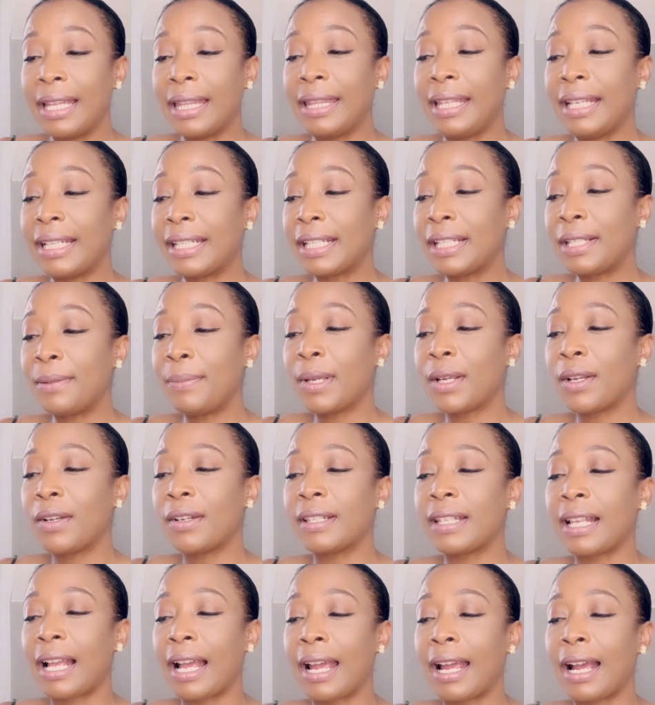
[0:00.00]
This is
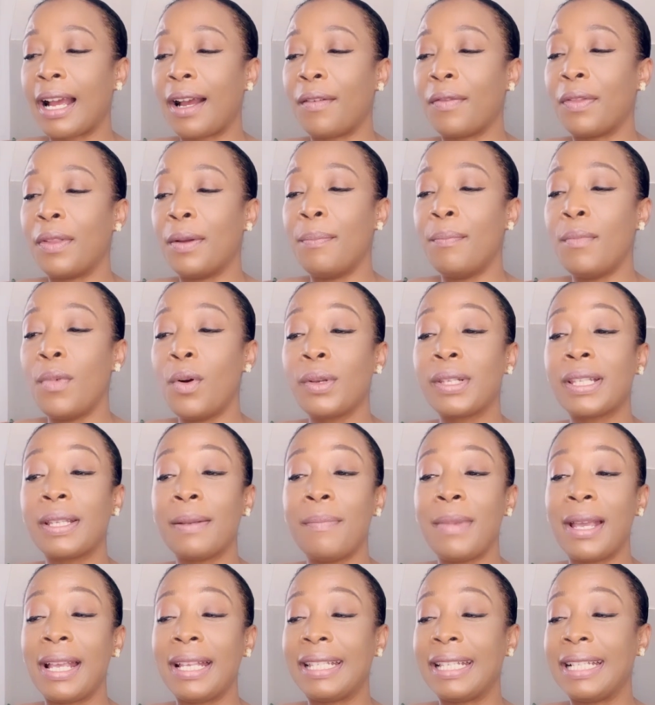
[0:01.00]
because I have the most
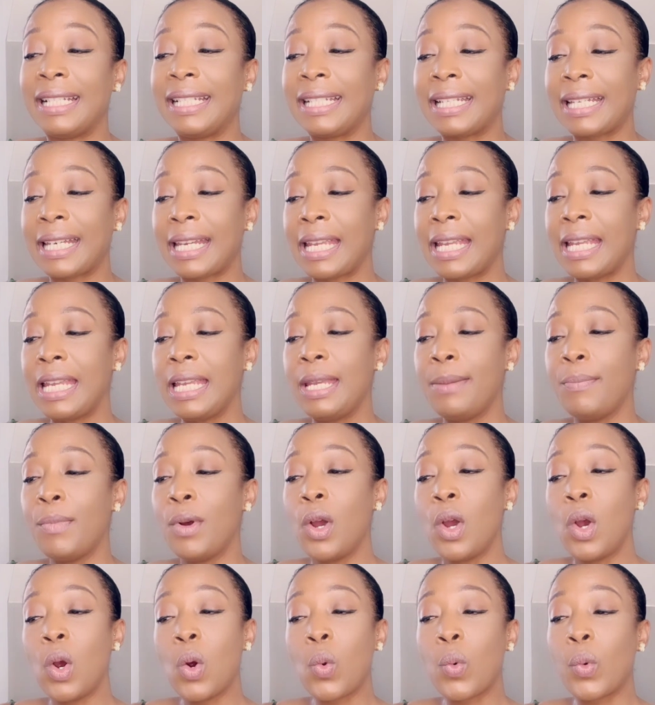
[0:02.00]
amazing team
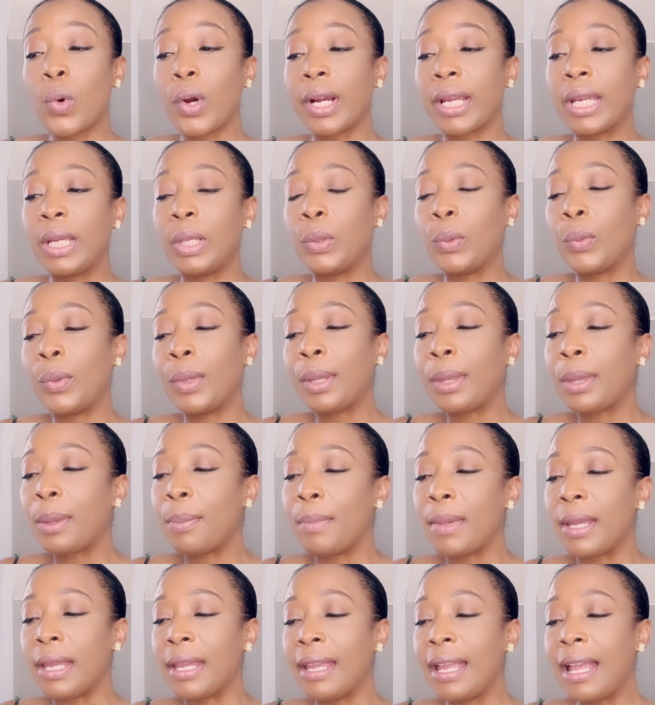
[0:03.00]
working with
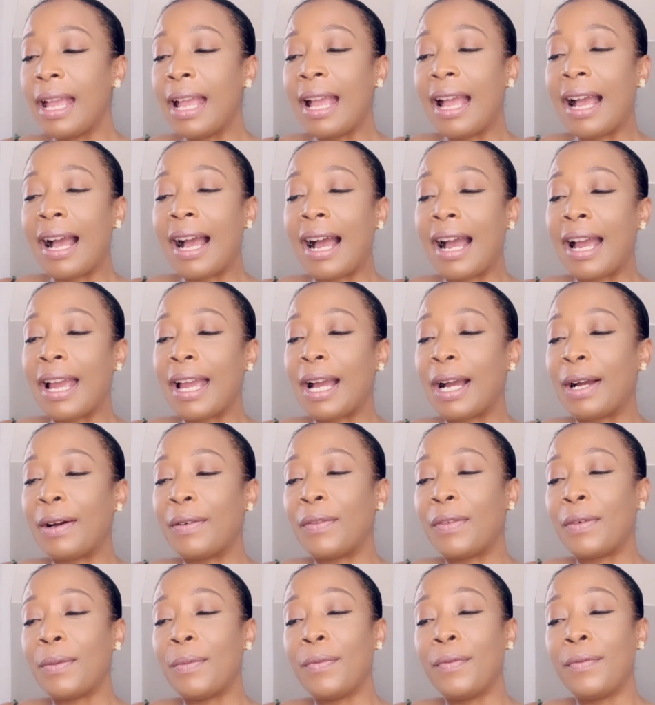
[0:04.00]
me. I
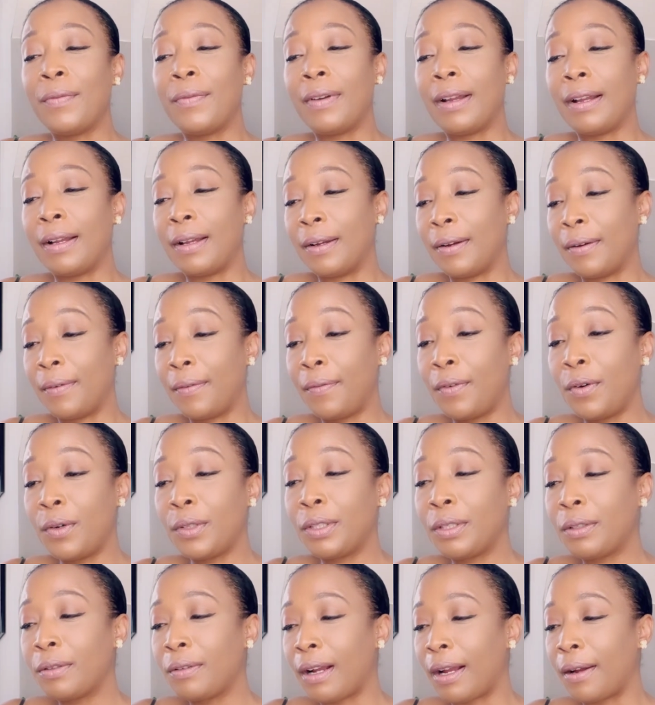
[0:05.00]
have a
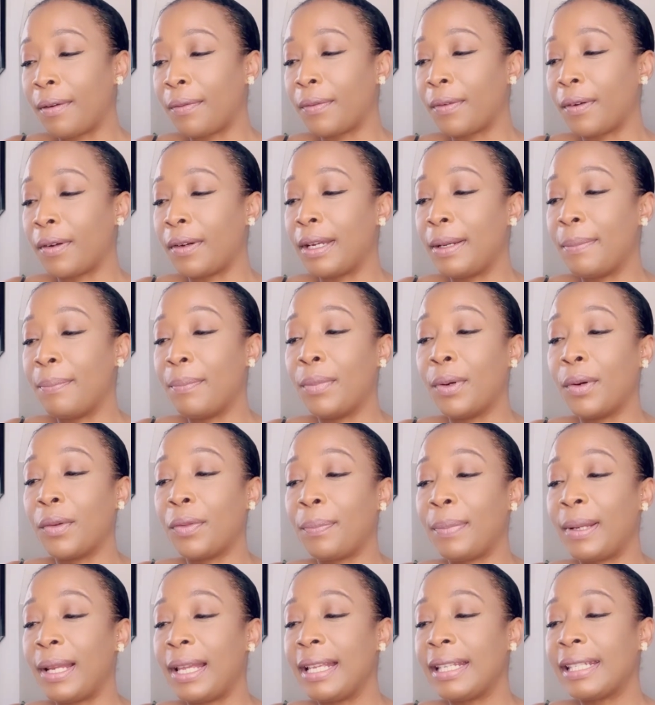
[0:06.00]
photographer in
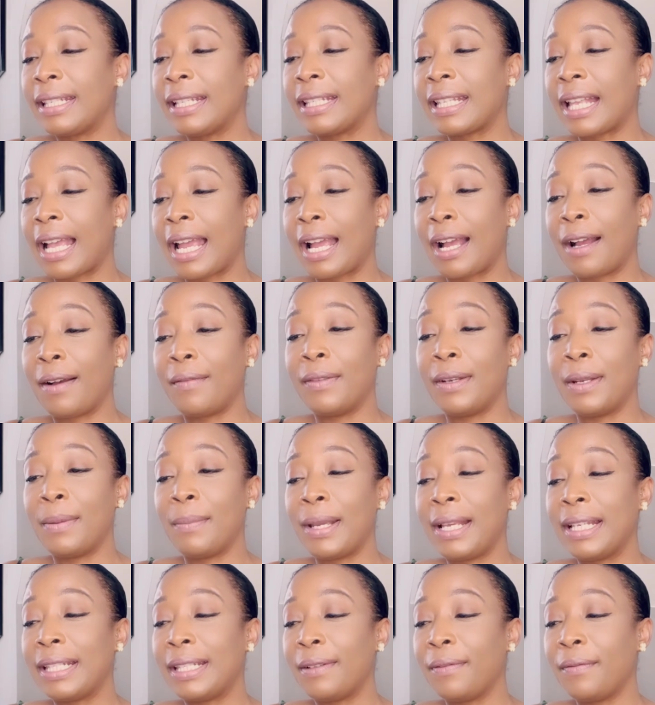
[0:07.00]
both places. I have an
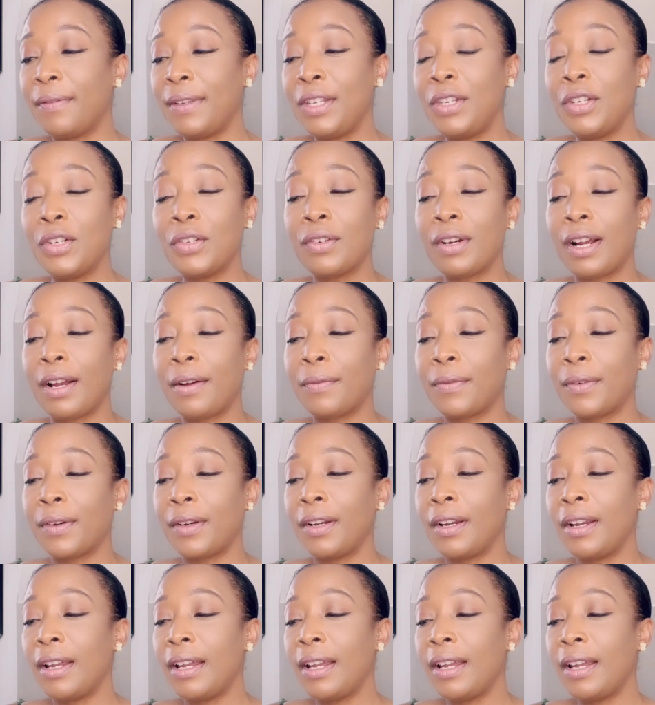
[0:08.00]
amazing videographer.